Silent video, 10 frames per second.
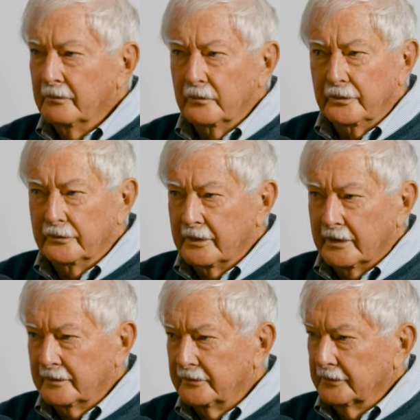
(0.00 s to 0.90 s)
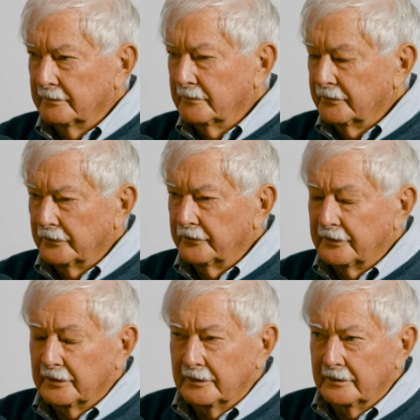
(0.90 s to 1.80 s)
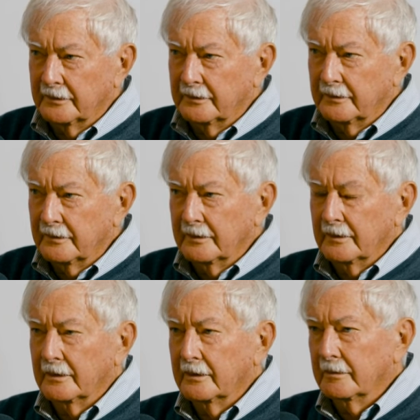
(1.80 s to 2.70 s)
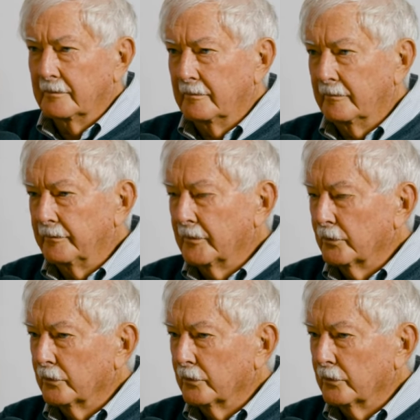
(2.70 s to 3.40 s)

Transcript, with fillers: with that um, pristine um,